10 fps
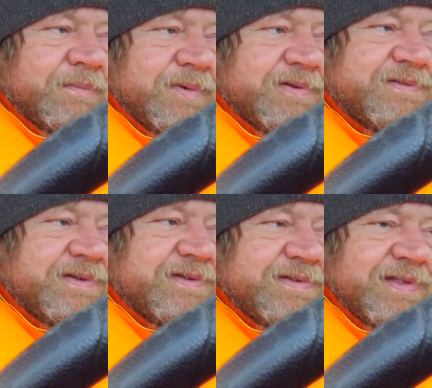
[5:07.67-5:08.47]
most of
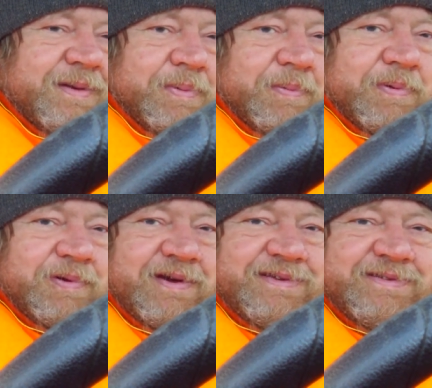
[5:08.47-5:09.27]
these liberal
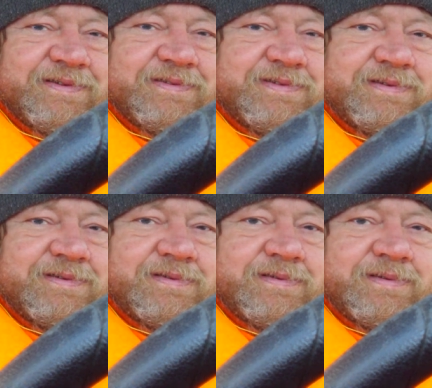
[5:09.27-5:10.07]
progressives
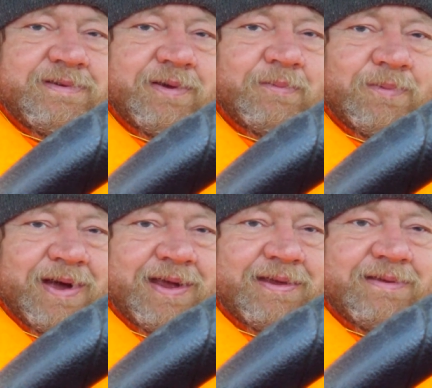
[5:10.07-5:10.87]
don't
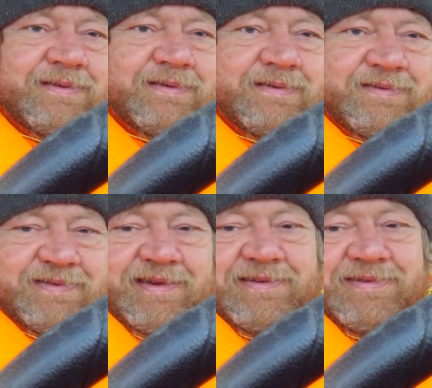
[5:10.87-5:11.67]
want
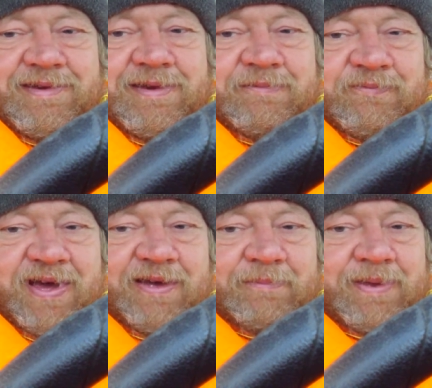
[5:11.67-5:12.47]
citizen
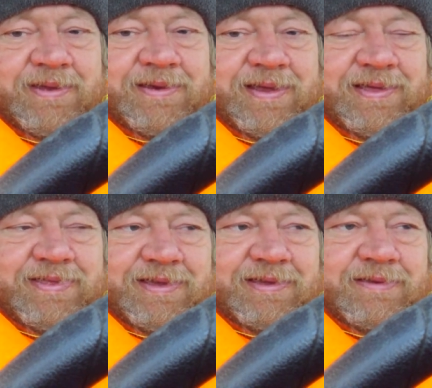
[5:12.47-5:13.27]
involvement in
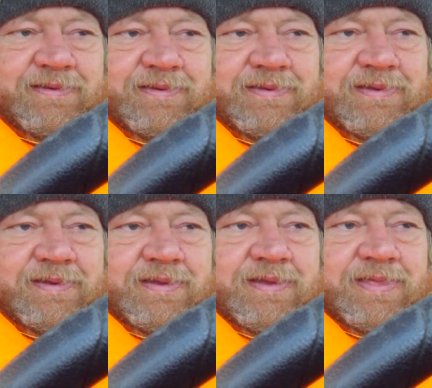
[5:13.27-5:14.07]
anything.
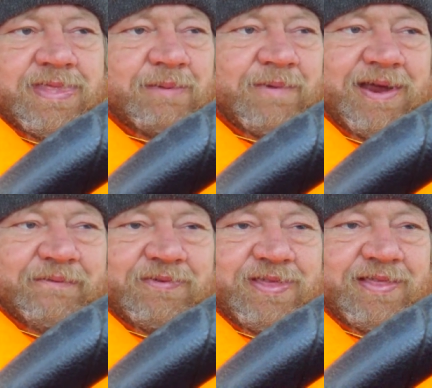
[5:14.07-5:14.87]
They want
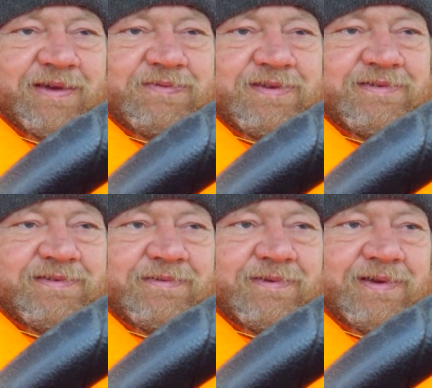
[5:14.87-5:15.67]
everything left to the
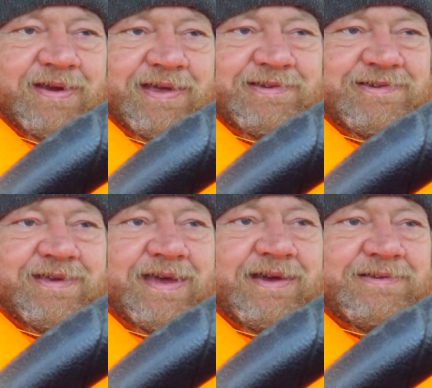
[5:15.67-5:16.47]
so-called
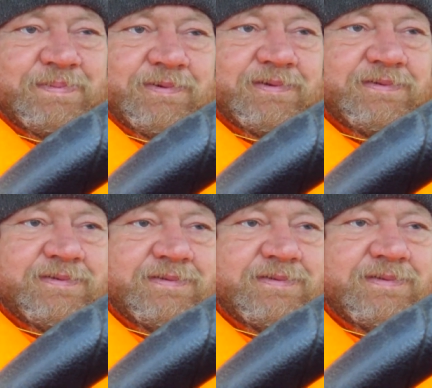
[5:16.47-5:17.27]
experts.